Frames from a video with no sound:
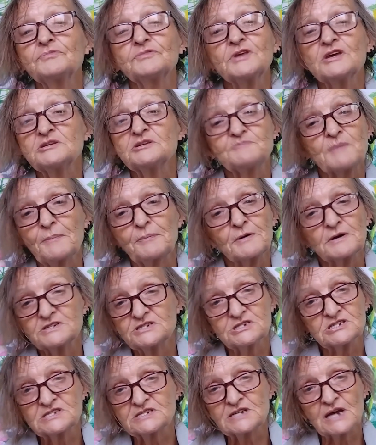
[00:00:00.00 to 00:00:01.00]
these
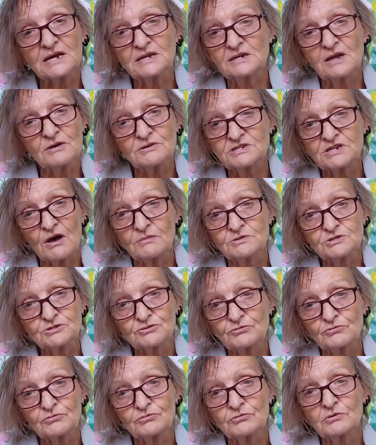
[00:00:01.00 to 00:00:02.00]
preparations take no time at
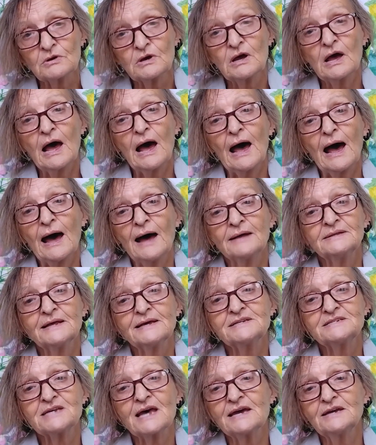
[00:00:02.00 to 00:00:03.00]
all, and
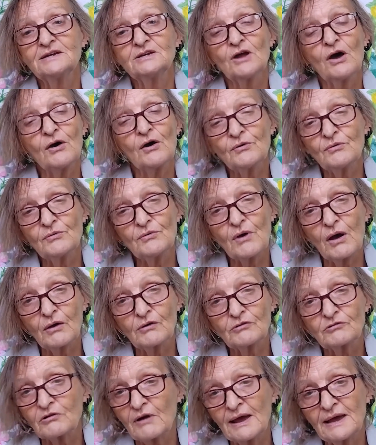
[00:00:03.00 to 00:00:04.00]
they take no
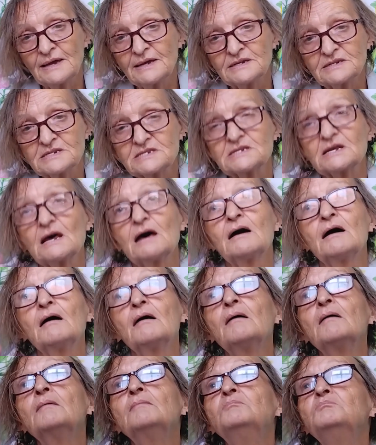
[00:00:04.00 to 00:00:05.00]
great
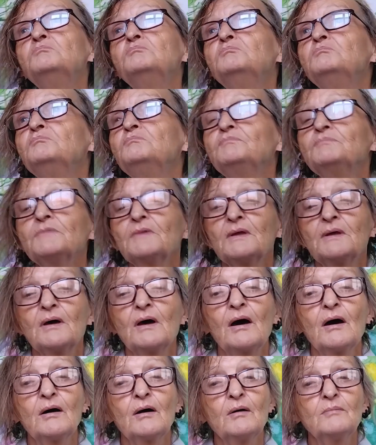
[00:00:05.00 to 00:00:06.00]

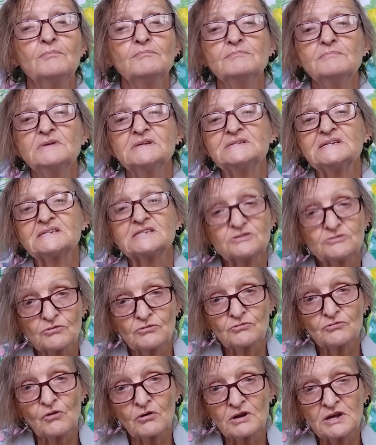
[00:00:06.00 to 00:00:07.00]

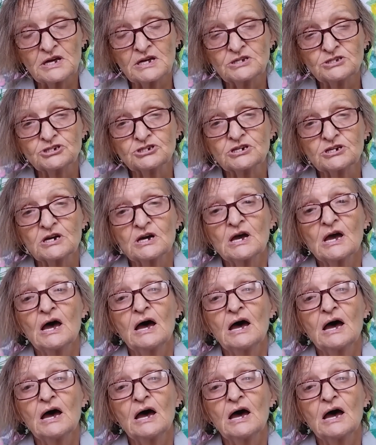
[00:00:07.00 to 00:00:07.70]
medicinal knowledge.